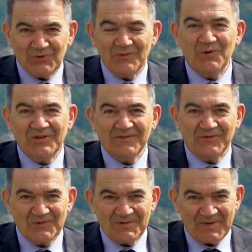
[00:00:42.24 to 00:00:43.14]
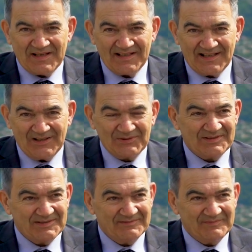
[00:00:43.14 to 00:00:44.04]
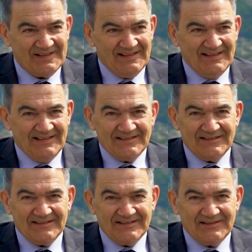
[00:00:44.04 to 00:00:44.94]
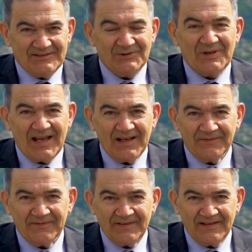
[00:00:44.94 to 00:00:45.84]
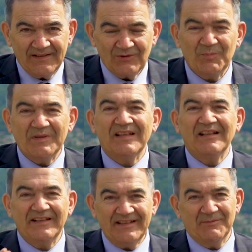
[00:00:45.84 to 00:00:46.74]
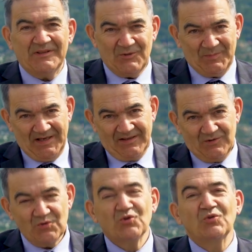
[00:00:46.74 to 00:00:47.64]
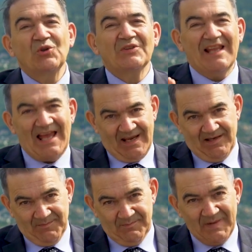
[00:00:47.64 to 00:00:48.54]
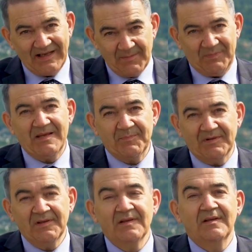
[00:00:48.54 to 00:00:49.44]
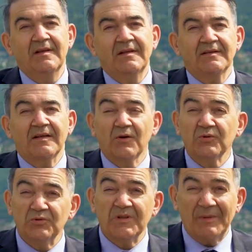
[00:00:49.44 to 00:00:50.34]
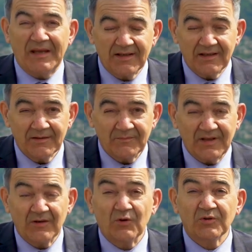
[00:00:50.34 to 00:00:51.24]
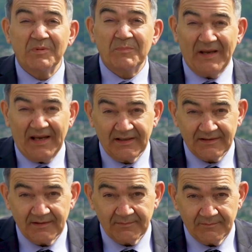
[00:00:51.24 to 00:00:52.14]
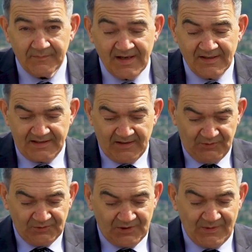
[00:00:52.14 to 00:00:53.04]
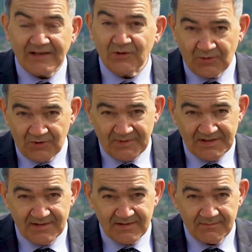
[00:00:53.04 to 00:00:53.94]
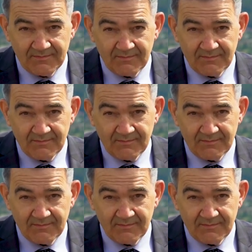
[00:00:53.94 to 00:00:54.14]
to avoid the frozen bank account? You have to be clear with your bank. You should not lie. Many people, they go to the bank, they are not prepared, they have not the right documents,